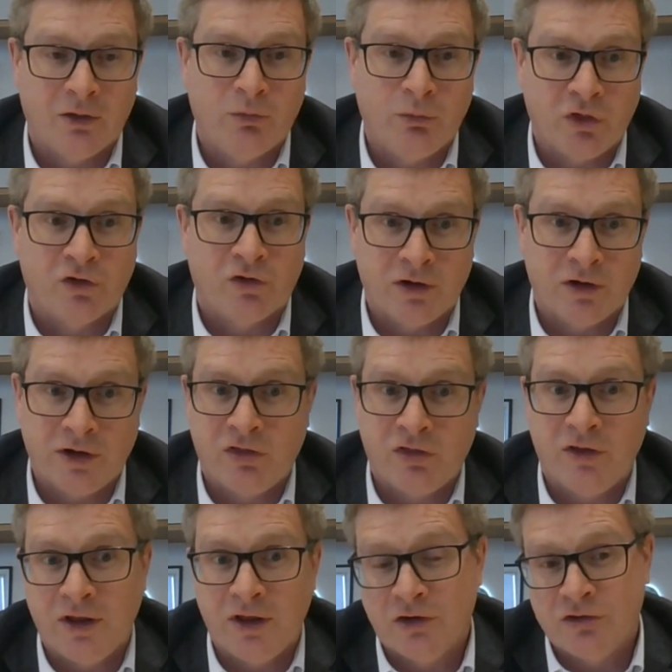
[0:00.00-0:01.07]
we certainly
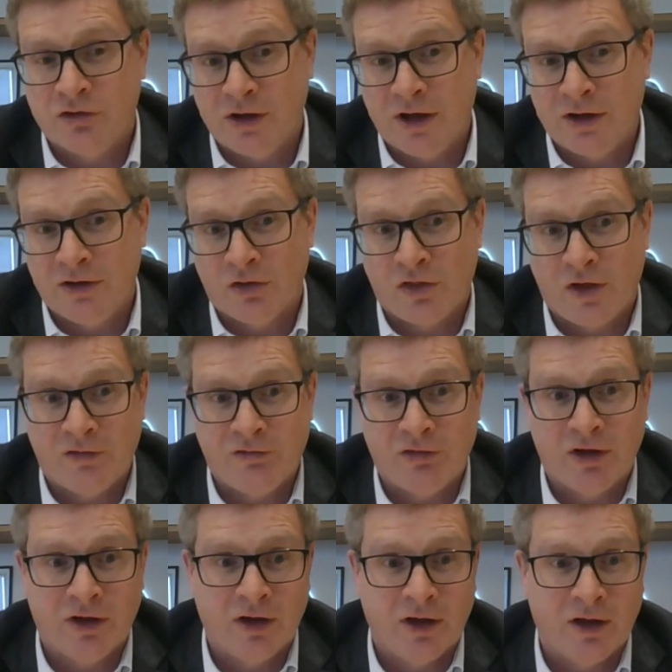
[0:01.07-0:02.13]
see the A380 as
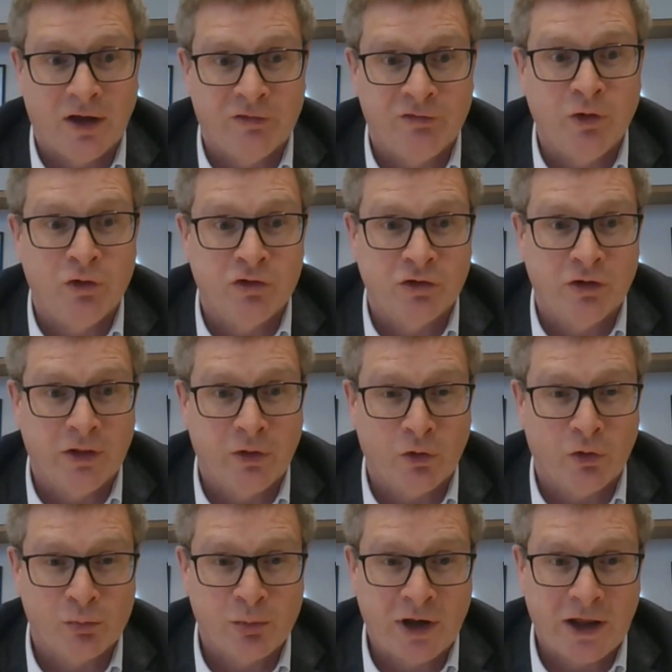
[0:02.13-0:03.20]
having a future in
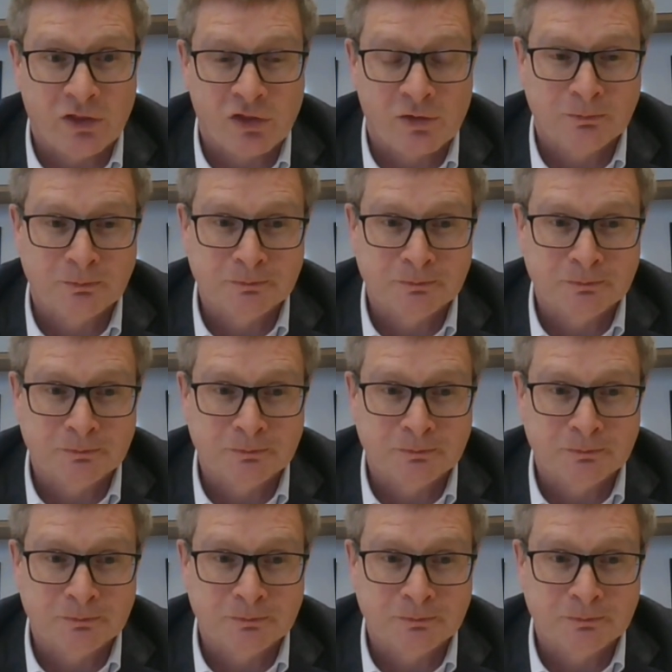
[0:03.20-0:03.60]
those plans.